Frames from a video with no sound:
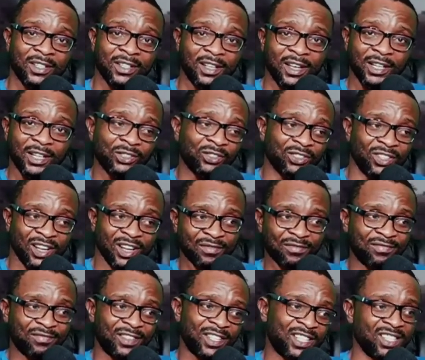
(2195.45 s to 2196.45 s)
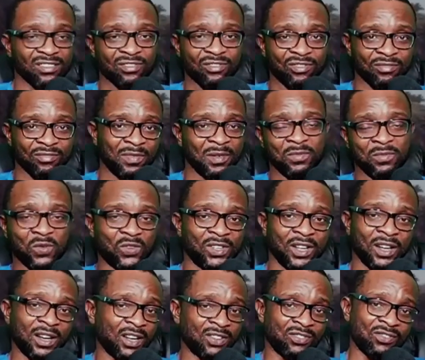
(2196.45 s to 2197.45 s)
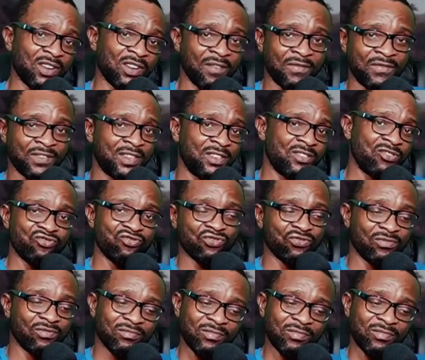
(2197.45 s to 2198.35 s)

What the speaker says: I should have killed you. People said I should have killed you.